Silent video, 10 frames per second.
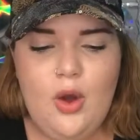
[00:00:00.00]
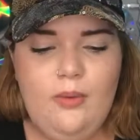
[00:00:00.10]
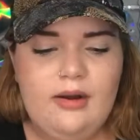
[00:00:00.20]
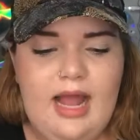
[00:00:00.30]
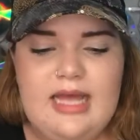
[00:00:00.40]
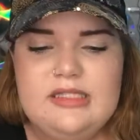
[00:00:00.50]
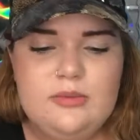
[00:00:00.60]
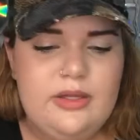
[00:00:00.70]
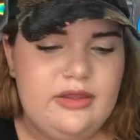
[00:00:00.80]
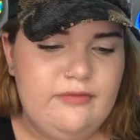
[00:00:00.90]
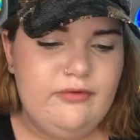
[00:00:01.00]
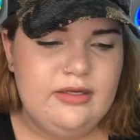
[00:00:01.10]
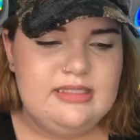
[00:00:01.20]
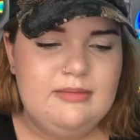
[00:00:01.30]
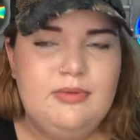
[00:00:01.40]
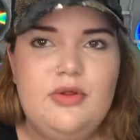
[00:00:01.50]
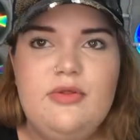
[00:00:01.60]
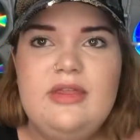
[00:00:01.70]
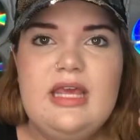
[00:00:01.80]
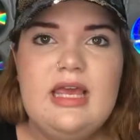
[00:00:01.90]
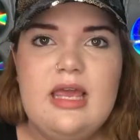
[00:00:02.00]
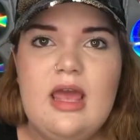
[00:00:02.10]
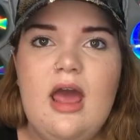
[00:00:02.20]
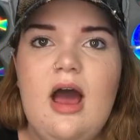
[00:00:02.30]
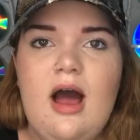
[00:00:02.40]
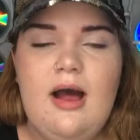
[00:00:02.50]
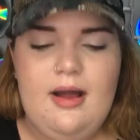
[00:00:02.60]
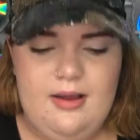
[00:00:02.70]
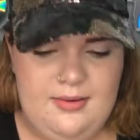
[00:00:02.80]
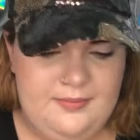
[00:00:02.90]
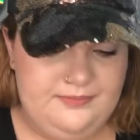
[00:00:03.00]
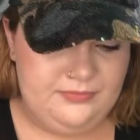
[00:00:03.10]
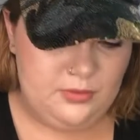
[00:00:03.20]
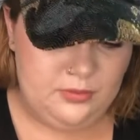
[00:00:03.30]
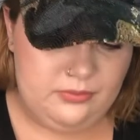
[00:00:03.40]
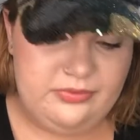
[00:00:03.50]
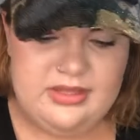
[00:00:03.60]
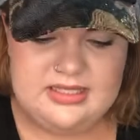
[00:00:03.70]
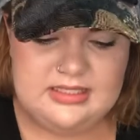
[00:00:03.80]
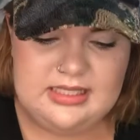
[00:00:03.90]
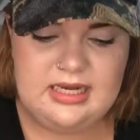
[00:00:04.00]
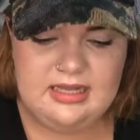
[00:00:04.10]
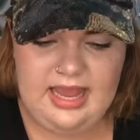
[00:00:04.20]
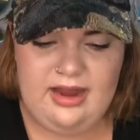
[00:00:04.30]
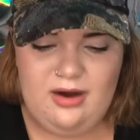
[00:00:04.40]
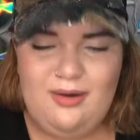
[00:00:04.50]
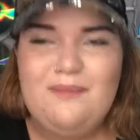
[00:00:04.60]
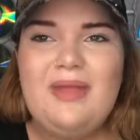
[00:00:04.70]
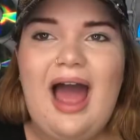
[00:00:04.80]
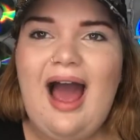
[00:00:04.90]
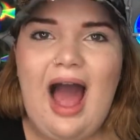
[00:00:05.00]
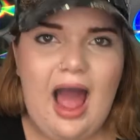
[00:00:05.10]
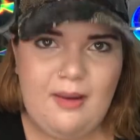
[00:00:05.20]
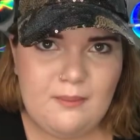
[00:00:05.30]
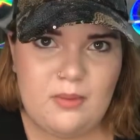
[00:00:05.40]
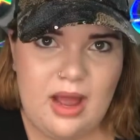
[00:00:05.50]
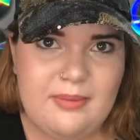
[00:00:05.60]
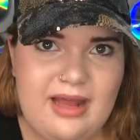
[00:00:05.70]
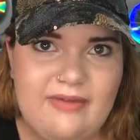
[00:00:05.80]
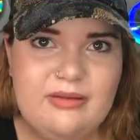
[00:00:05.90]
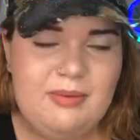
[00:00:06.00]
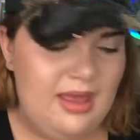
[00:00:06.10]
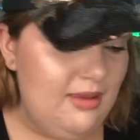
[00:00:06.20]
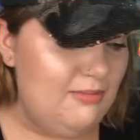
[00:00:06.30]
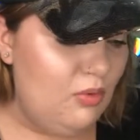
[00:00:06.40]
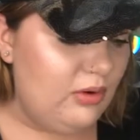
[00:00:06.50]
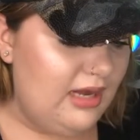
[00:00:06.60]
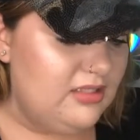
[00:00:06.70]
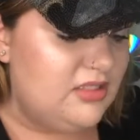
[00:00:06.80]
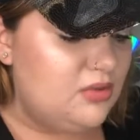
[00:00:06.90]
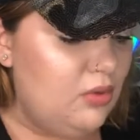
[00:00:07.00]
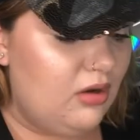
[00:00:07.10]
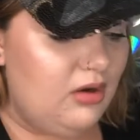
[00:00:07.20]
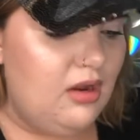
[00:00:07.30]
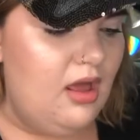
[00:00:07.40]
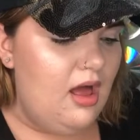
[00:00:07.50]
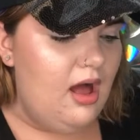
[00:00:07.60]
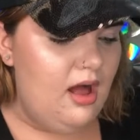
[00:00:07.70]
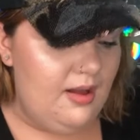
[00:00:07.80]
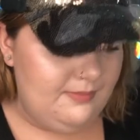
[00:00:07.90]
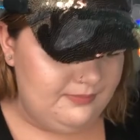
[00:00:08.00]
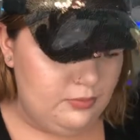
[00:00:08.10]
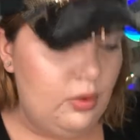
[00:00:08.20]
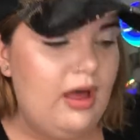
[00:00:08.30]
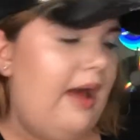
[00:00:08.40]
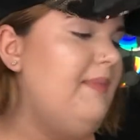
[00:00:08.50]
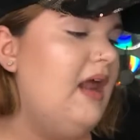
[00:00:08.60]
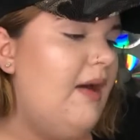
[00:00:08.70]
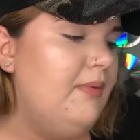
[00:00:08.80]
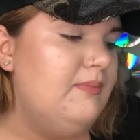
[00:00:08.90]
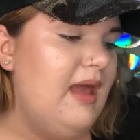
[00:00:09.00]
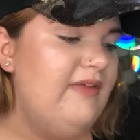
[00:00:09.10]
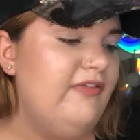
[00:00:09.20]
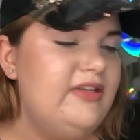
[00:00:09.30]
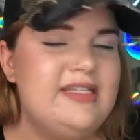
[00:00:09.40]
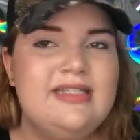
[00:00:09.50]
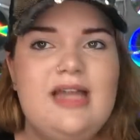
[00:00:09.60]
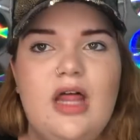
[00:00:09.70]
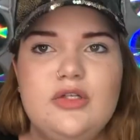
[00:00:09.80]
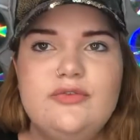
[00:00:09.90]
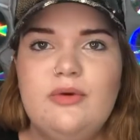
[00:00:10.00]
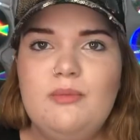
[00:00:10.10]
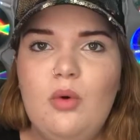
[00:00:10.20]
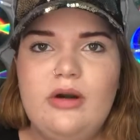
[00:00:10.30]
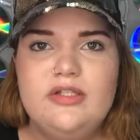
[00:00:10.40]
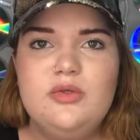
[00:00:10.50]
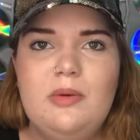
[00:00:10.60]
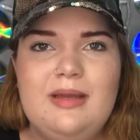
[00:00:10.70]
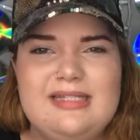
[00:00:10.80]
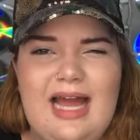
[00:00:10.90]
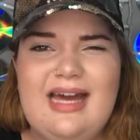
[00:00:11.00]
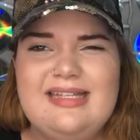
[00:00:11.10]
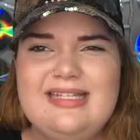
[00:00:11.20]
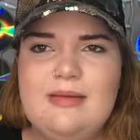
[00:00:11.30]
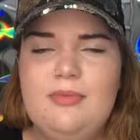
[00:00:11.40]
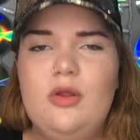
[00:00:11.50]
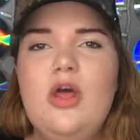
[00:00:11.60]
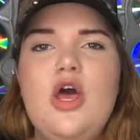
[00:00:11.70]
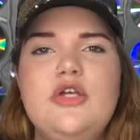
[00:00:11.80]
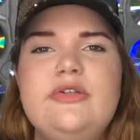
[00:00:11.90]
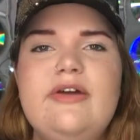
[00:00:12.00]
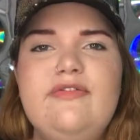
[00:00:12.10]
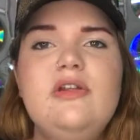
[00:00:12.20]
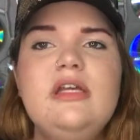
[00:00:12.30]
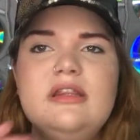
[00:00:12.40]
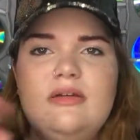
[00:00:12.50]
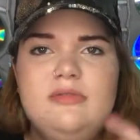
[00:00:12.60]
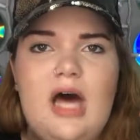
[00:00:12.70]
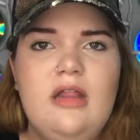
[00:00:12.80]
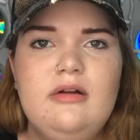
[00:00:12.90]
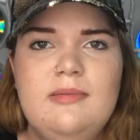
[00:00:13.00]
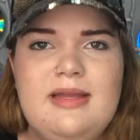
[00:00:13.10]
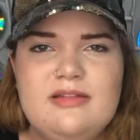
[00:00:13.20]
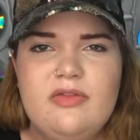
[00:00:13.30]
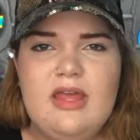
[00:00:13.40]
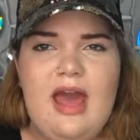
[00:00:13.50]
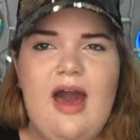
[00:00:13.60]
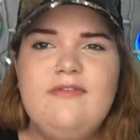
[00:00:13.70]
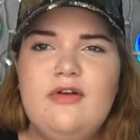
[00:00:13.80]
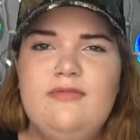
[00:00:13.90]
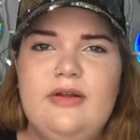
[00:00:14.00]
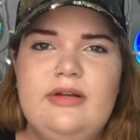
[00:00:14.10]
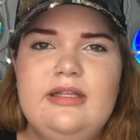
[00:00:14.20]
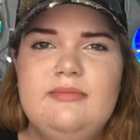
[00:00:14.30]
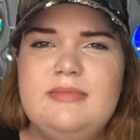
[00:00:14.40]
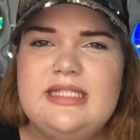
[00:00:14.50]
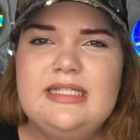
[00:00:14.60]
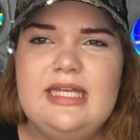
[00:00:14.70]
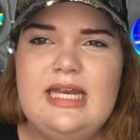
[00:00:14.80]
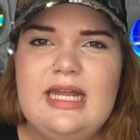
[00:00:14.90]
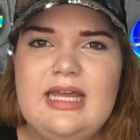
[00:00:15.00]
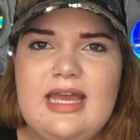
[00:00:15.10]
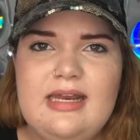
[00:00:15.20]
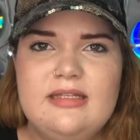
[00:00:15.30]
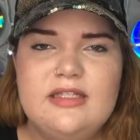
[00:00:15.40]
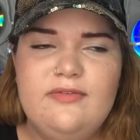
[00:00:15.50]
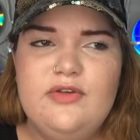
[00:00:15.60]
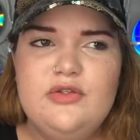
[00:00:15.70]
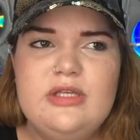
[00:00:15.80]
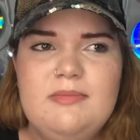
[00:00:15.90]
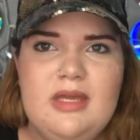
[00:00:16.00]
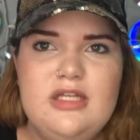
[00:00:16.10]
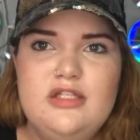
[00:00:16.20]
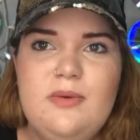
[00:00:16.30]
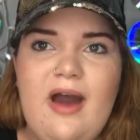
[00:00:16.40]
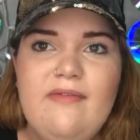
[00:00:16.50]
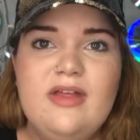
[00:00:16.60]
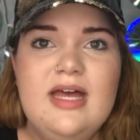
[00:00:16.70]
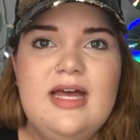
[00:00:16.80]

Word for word: Whereas with, for example, the, um, the skincare, I, I would have to pay more at a store. Um, well, I mean, I would pay fifty-six dollars for more at a store because I got a sample. So I feel like the dollar amounts that they have are very misleading and it's confusing because you have